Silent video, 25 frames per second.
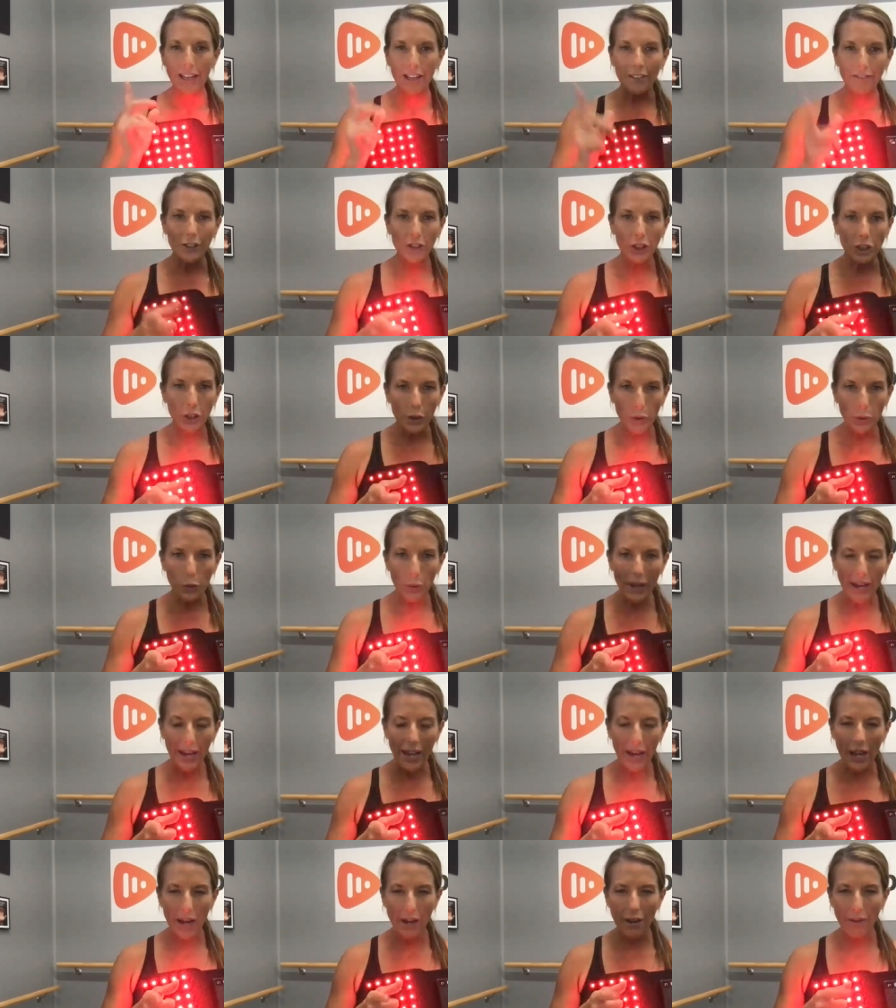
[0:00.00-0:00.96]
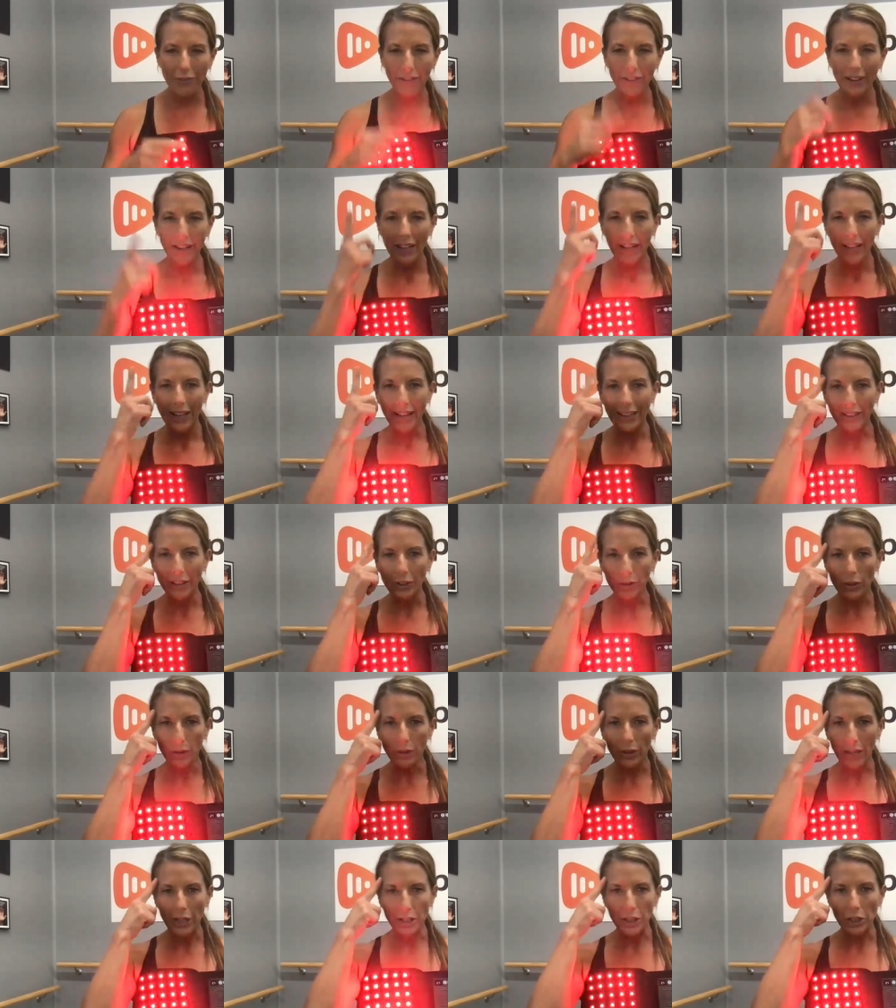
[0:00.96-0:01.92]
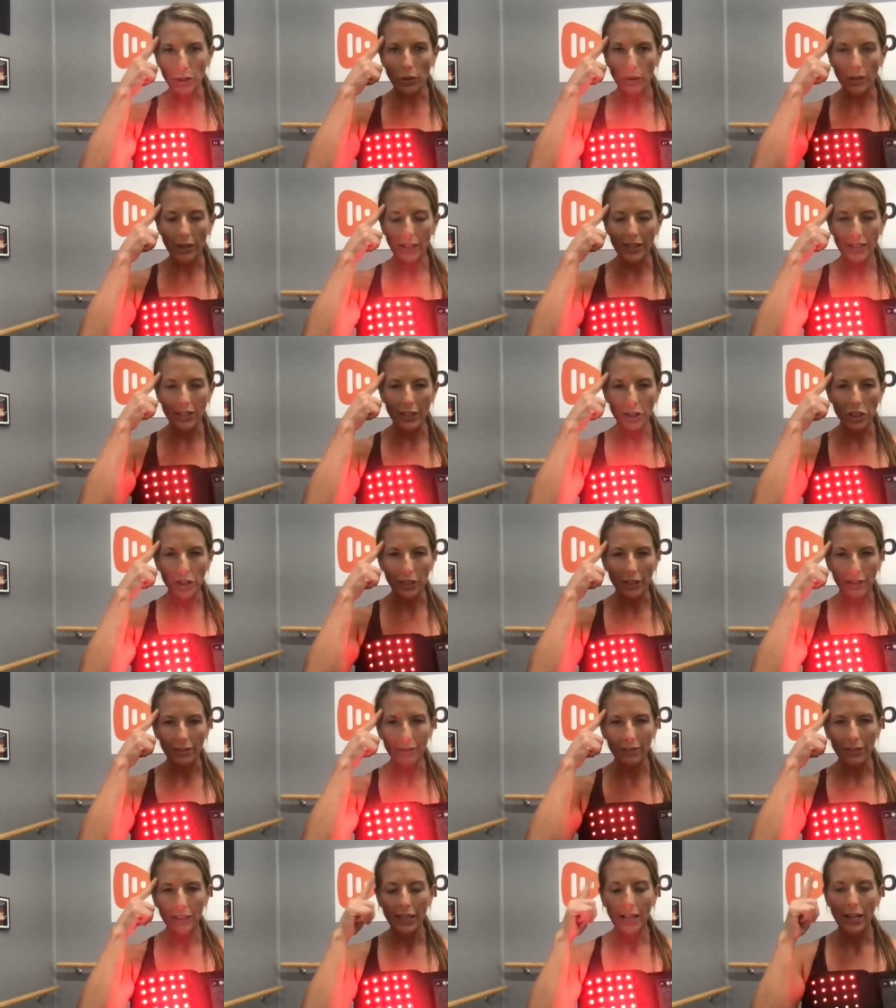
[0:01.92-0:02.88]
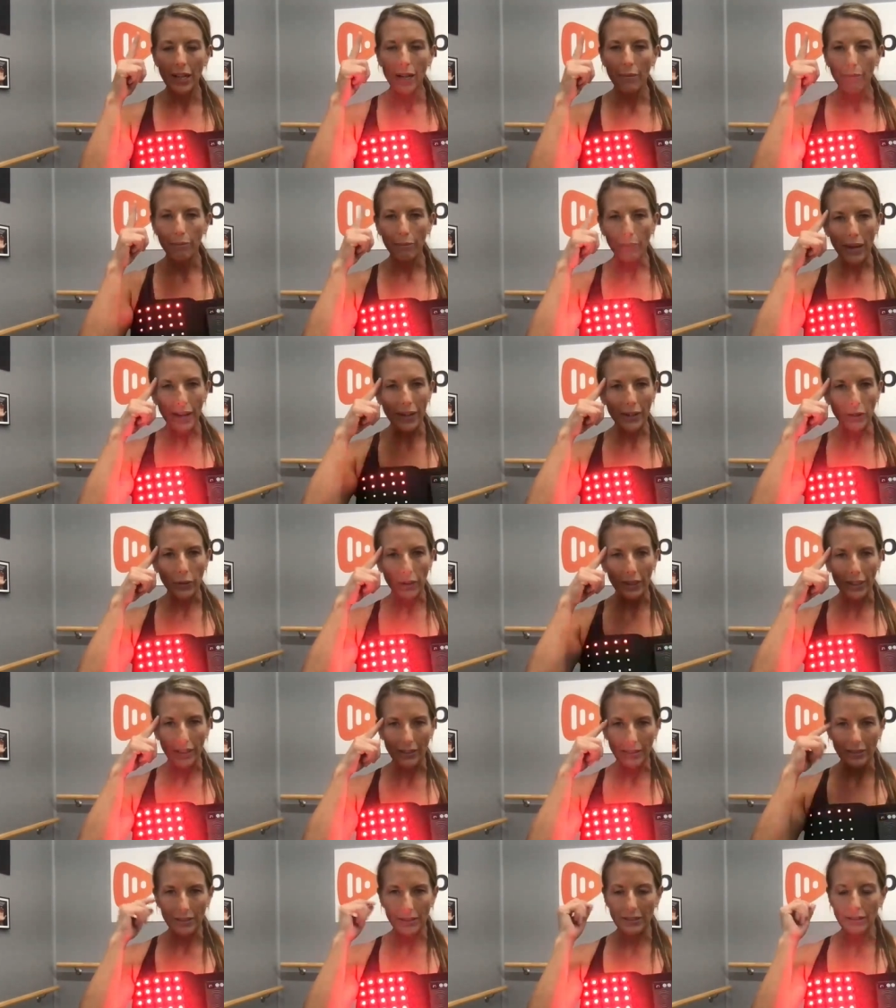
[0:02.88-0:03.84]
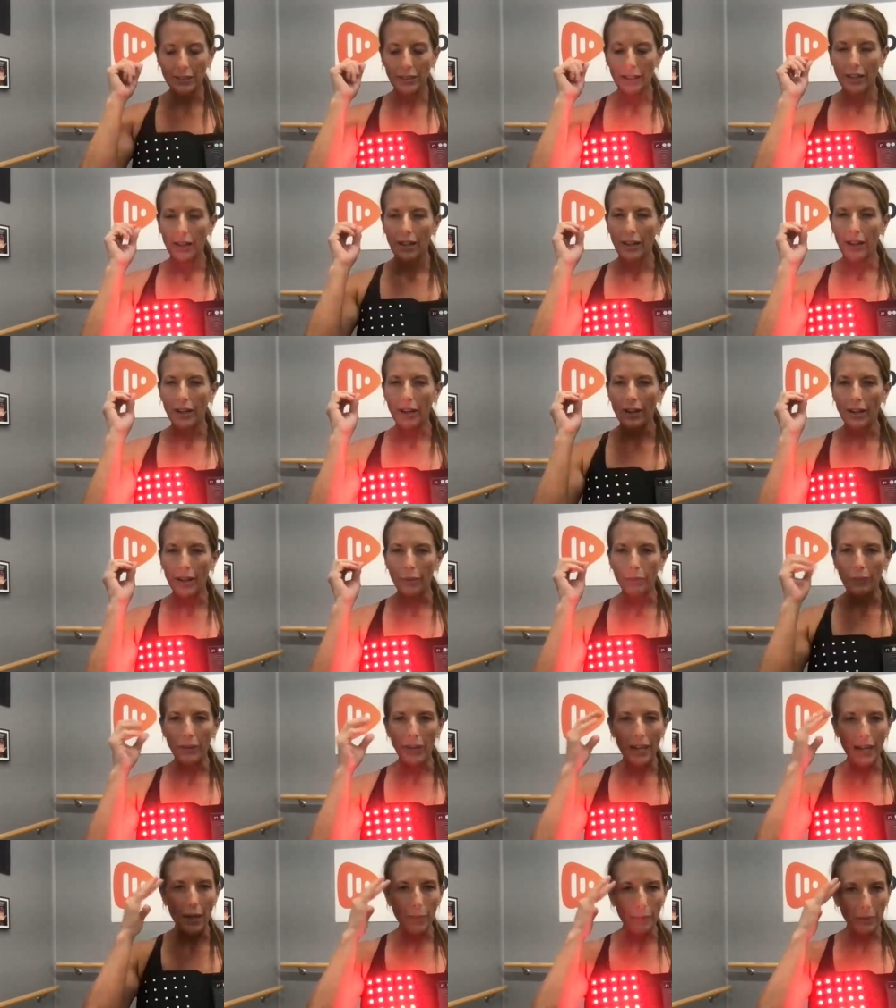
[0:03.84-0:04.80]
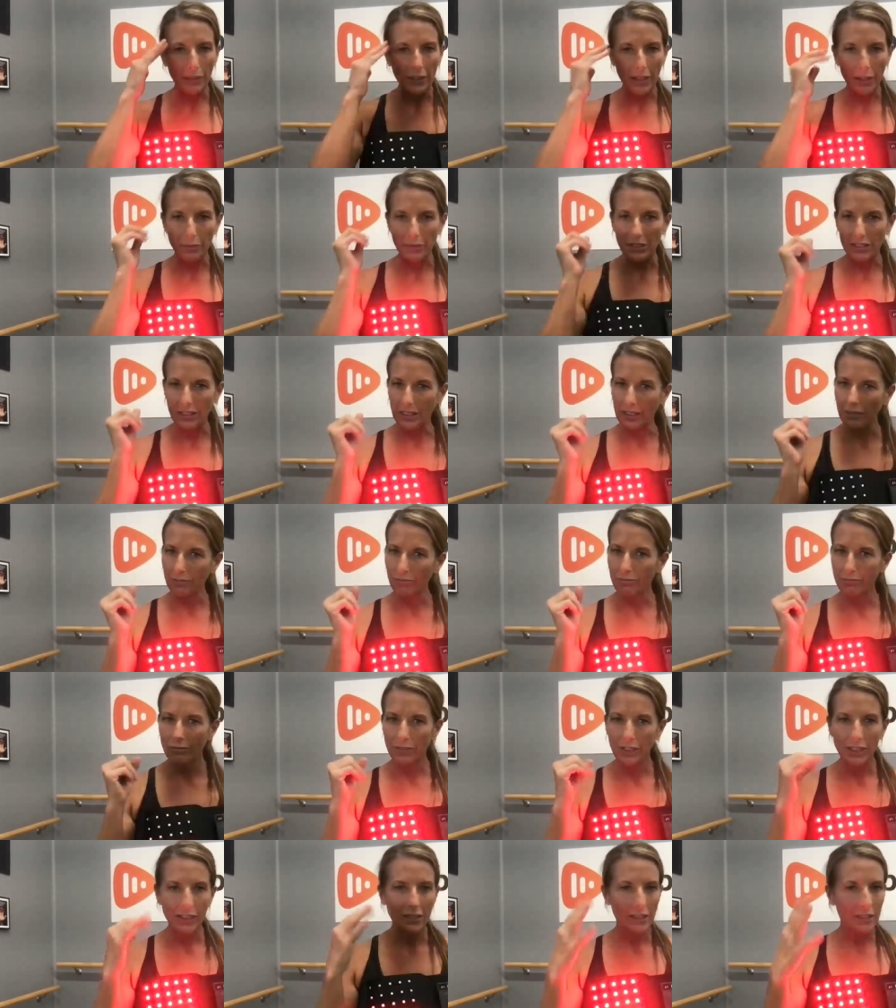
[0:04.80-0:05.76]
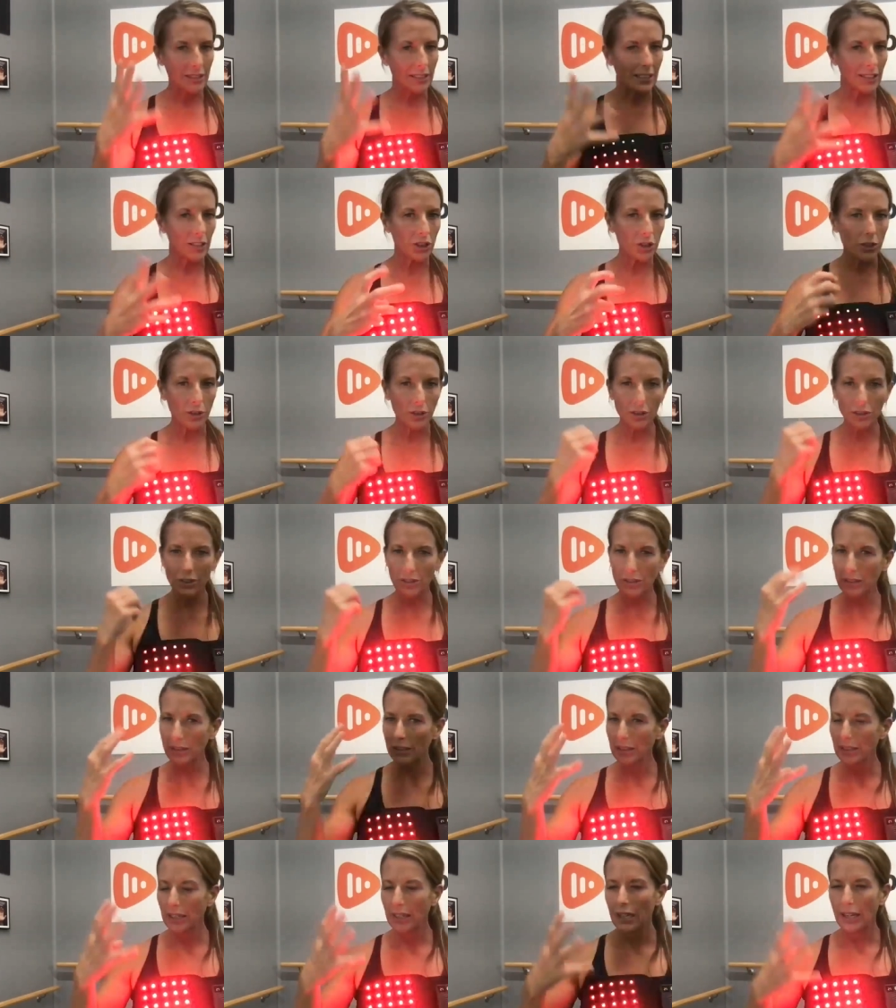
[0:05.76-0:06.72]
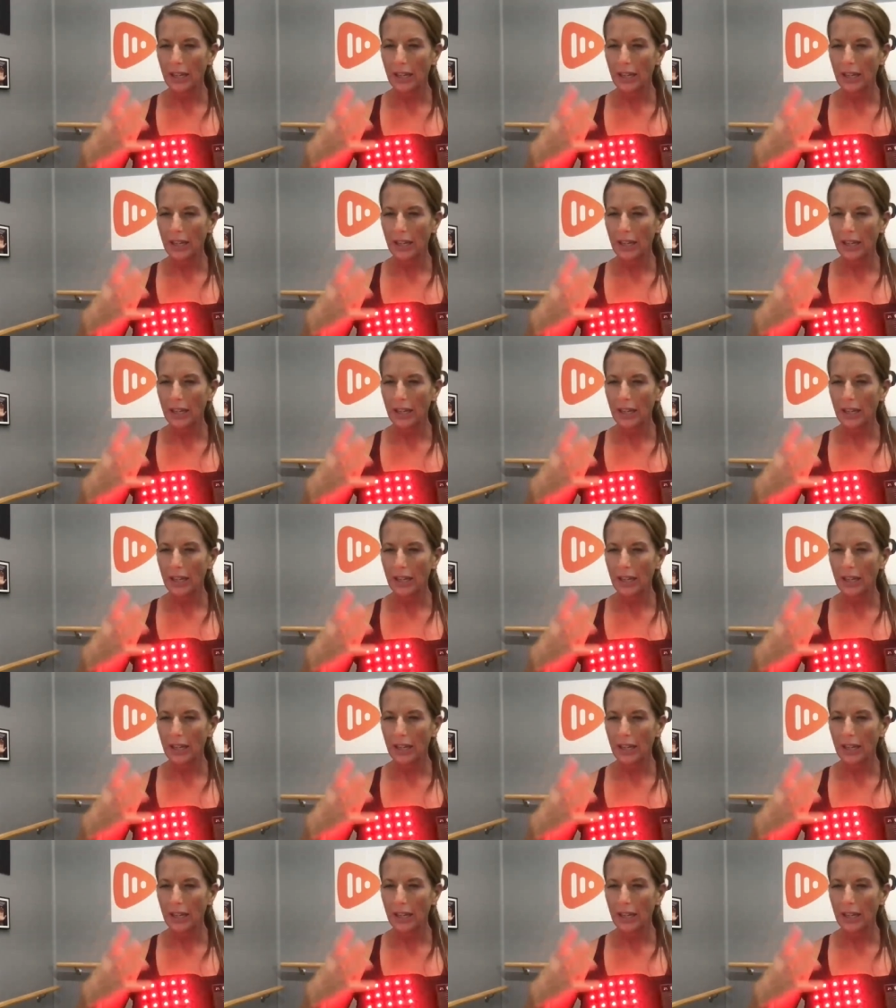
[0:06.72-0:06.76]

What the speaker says: If you have a neurological condition, migraines, epilepsy, seizures,